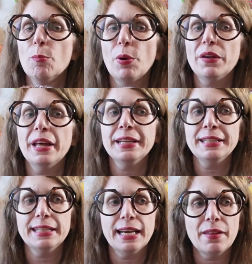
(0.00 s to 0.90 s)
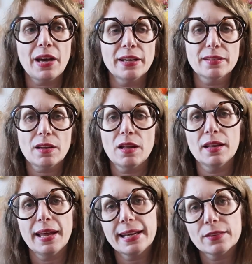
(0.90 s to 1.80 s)
but then in the end I didn't
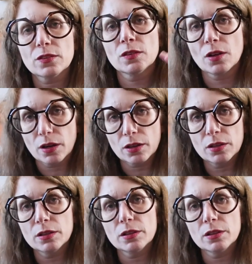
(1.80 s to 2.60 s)
like the